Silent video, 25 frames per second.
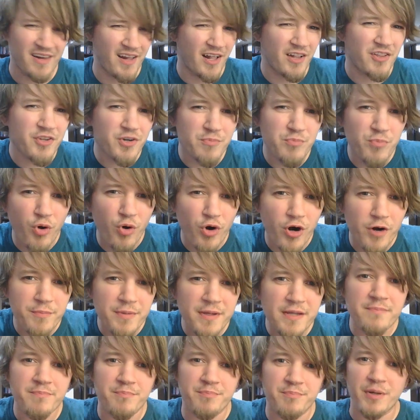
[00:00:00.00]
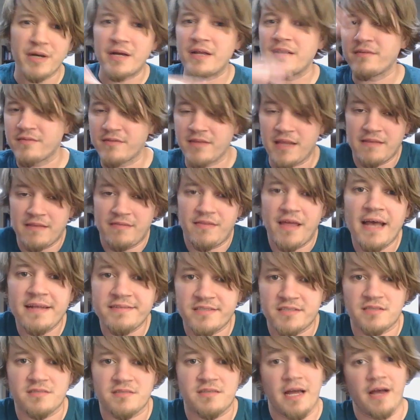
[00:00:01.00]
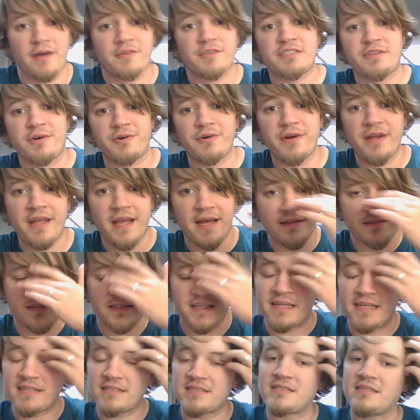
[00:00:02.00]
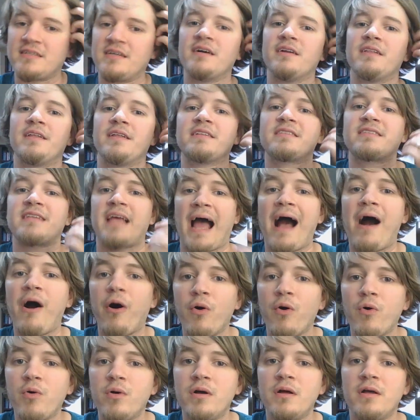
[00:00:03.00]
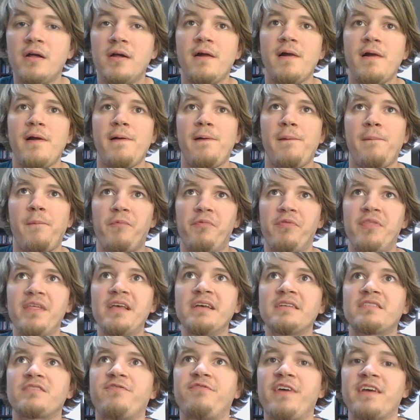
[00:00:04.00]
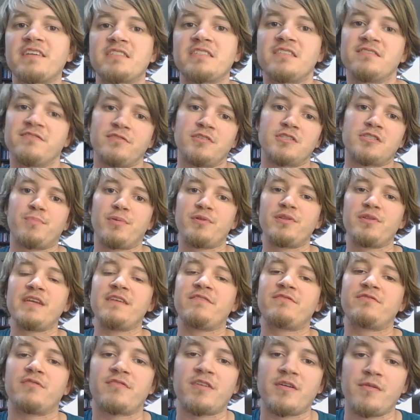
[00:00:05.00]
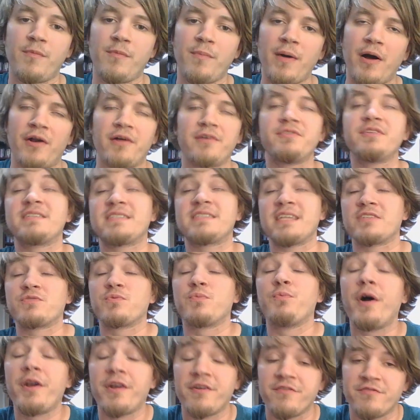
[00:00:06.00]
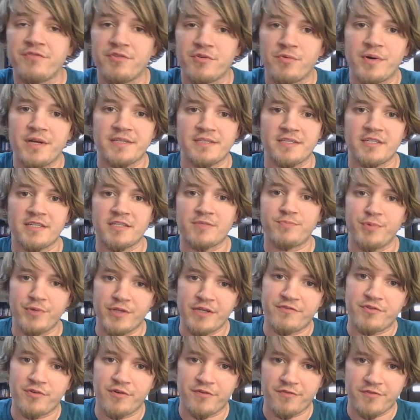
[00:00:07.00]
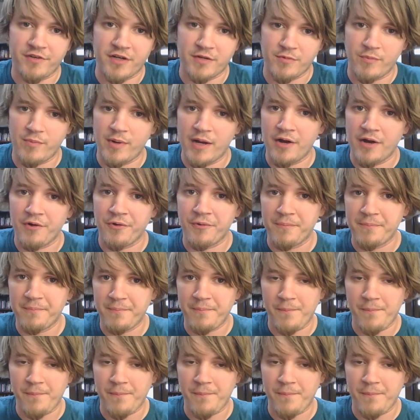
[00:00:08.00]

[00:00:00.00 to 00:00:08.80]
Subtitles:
A little morbid, but that's how the story ends. That's how this festival is believed to have come about. At least that's one of the ways it's believed to have come about.